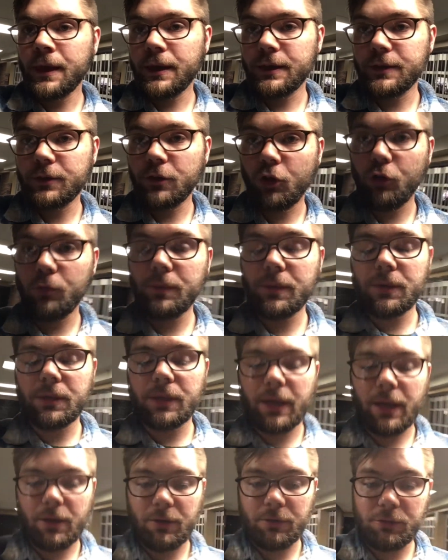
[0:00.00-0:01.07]
He told me
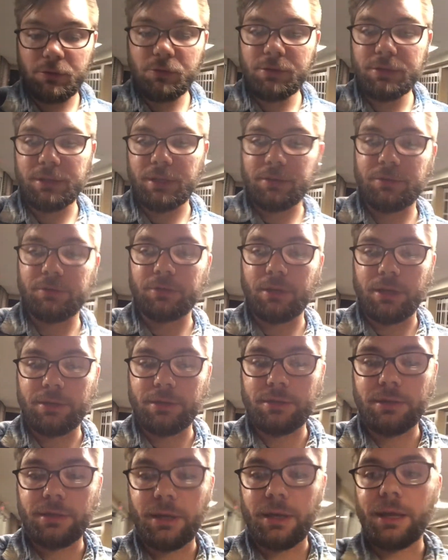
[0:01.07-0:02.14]
how to do these
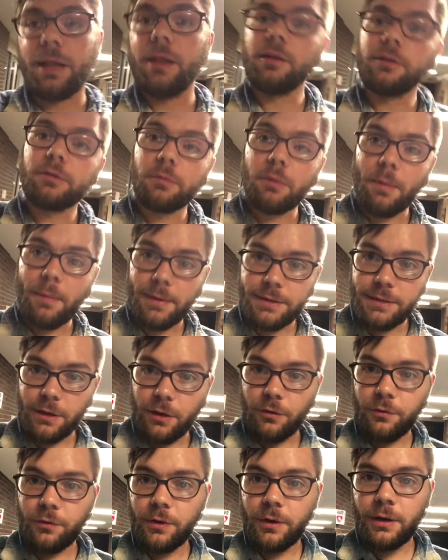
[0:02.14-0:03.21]
exercises, and I looked them up
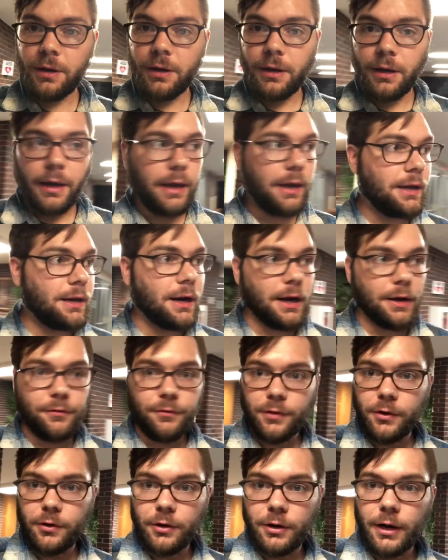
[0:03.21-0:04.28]
myself and I
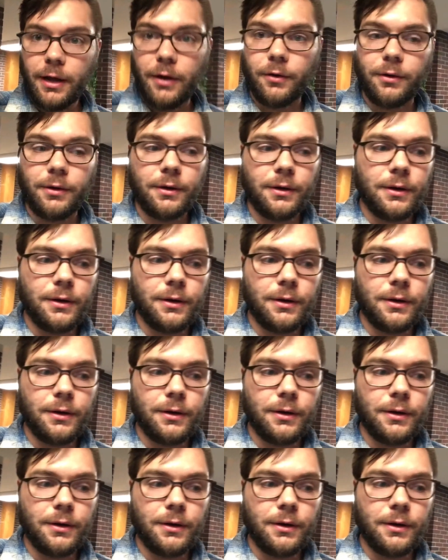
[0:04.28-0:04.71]
figured it out.